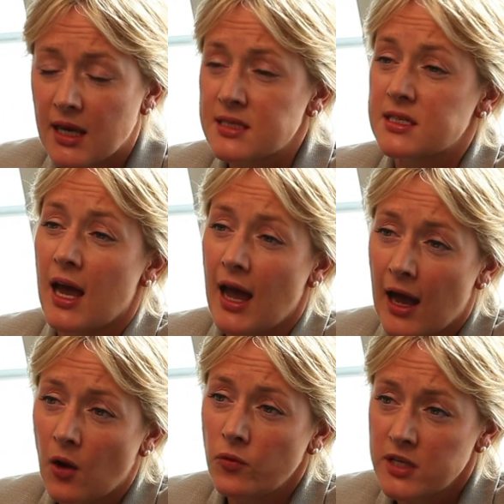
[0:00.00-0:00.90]
as to
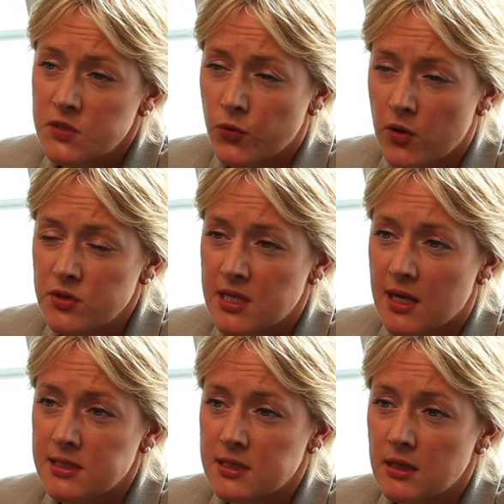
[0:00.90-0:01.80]
how this
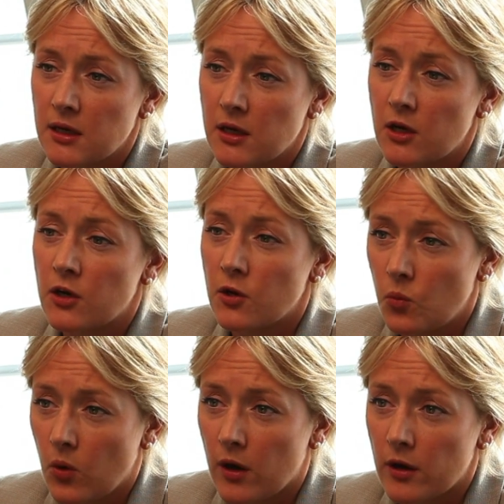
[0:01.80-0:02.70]
process can
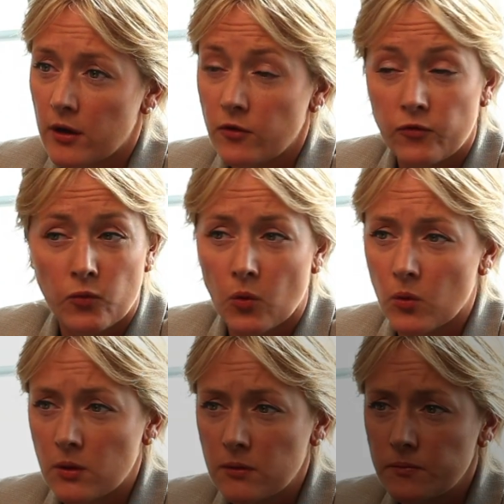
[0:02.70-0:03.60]
work for
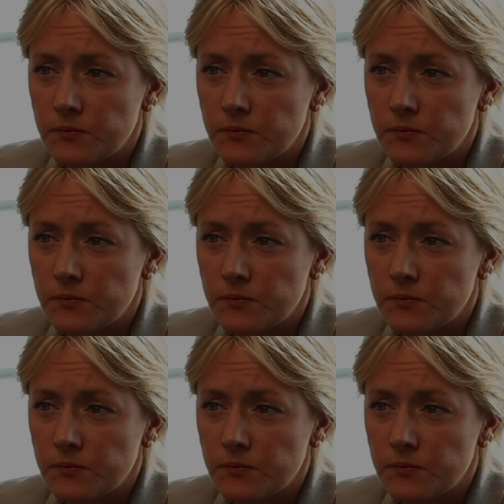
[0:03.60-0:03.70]
all.